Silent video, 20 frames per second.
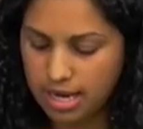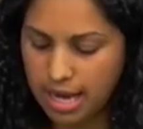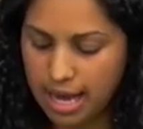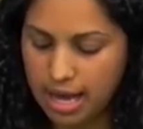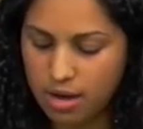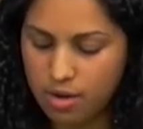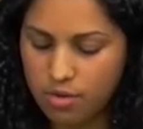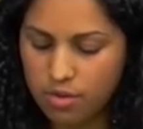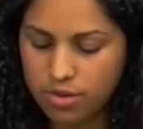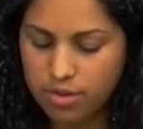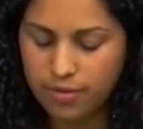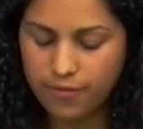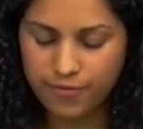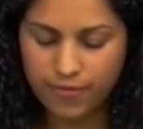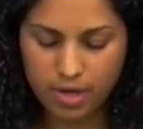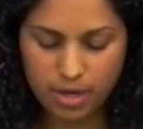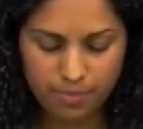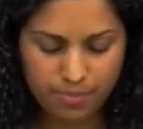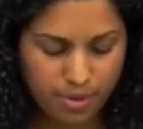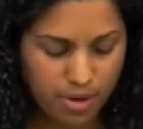now the
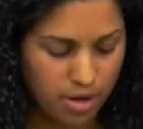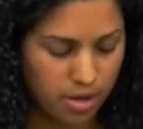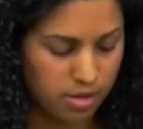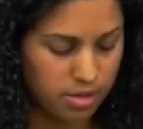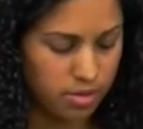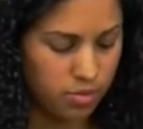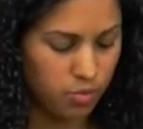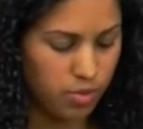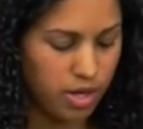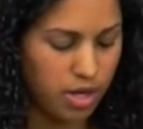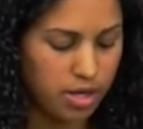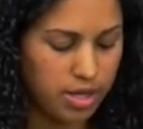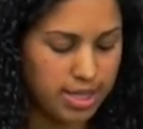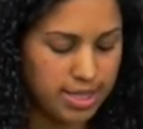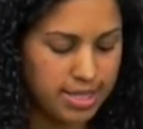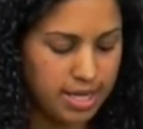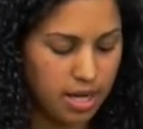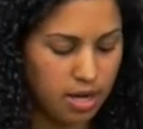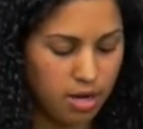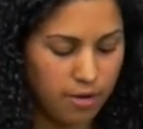fun part. We are going to
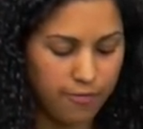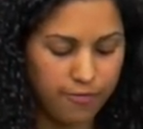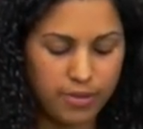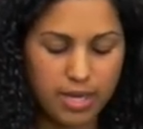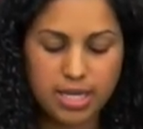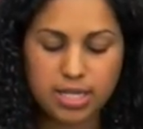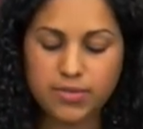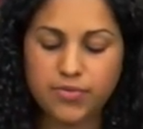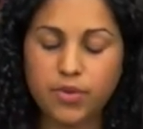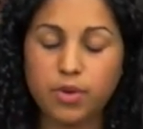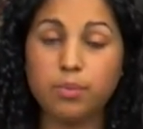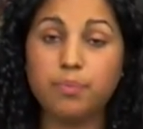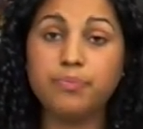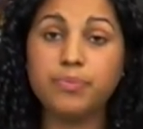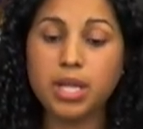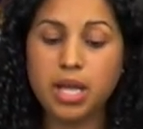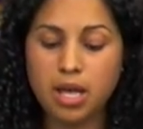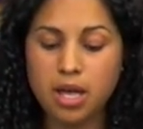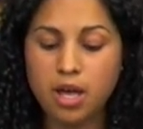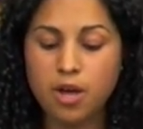take our flex foam,
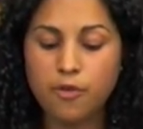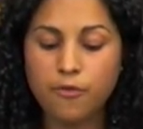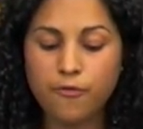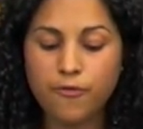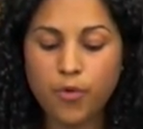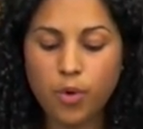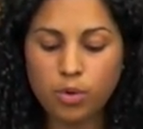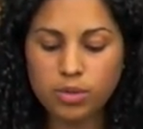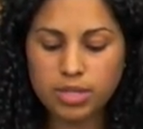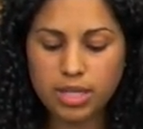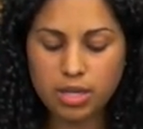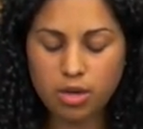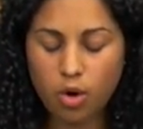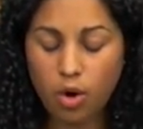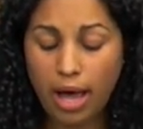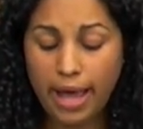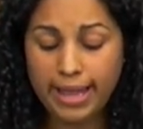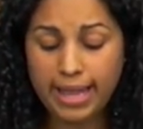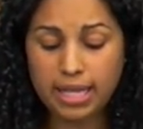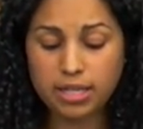fold it.
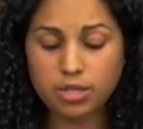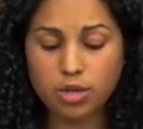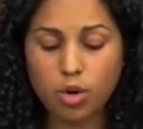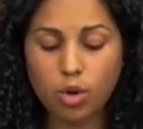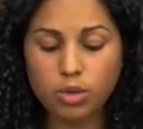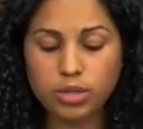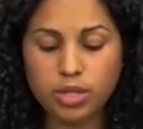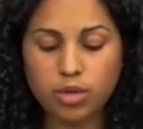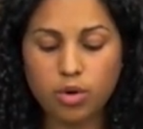I like to hold it